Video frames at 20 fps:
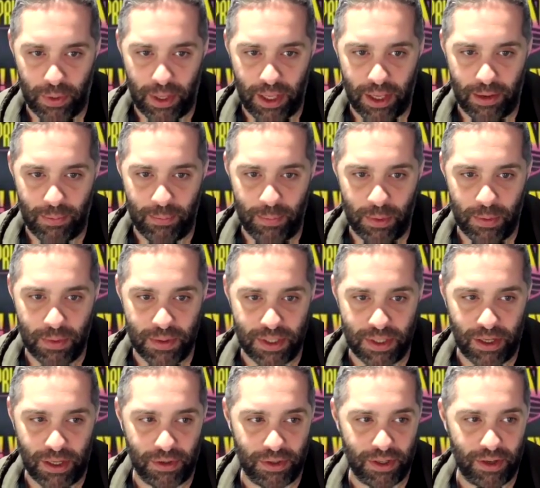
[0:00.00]
He had a
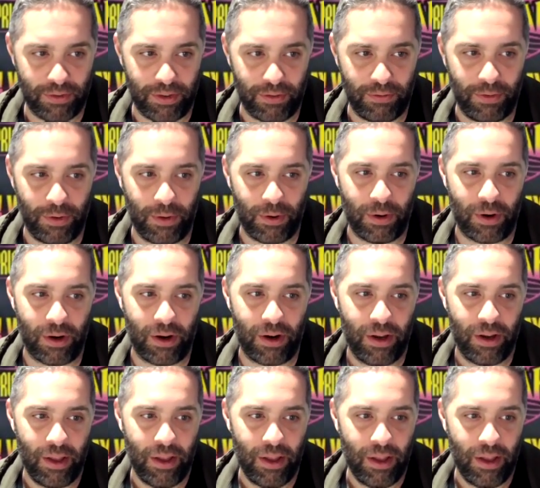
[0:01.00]
moonsault off the floor,